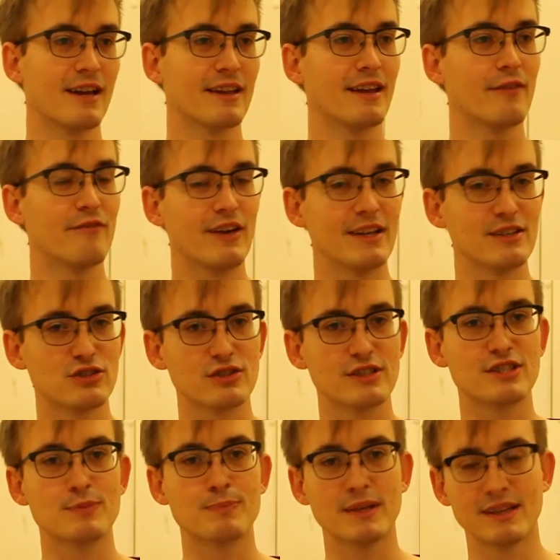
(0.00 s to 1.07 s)
that
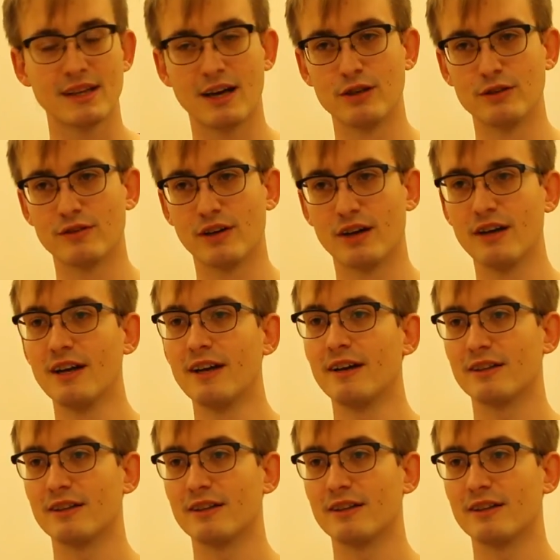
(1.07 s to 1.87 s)
eventually spill over